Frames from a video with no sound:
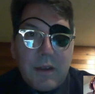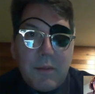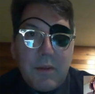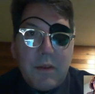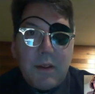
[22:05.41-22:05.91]
I
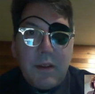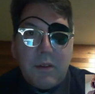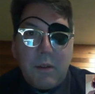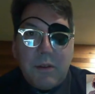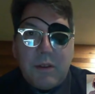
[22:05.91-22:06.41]
mean, it's
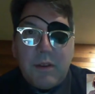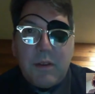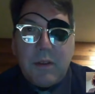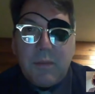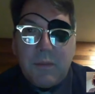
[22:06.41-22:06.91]
almost as
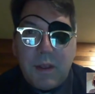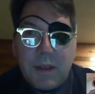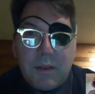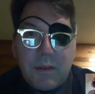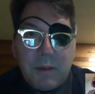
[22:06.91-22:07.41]
if
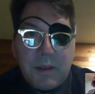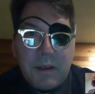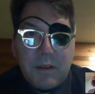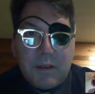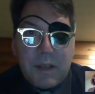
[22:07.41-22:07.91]
accessibility
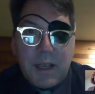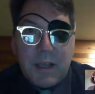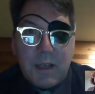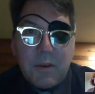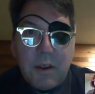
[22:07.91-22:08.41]
is siloed.